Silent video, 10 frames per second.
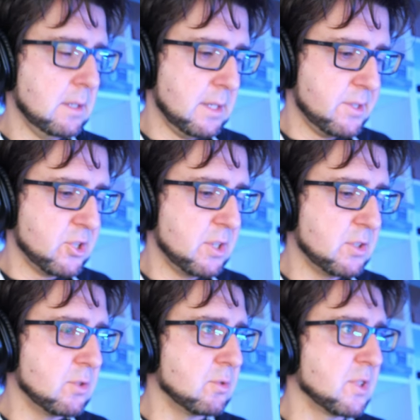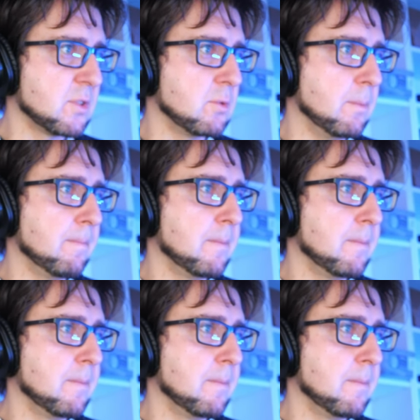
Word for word: Let's change it to just 2.